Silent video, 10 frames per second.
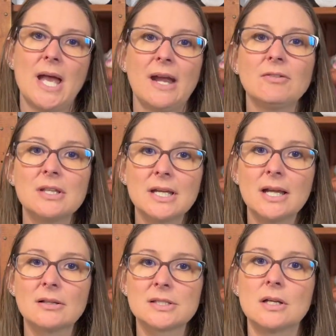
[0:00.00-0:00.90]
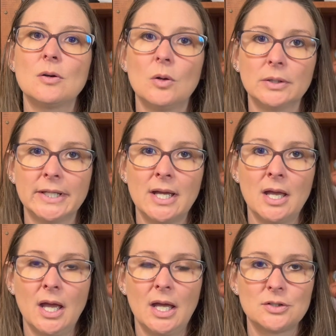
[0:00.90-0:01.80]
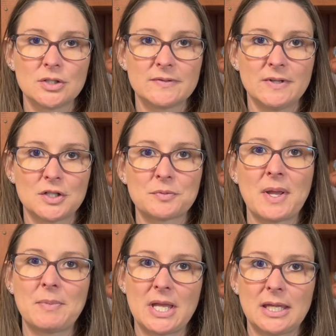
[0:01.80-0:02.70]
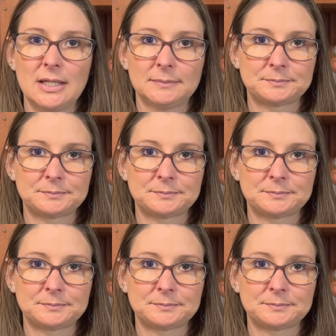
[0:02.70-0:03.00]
everything else on hold and just finish my blanket."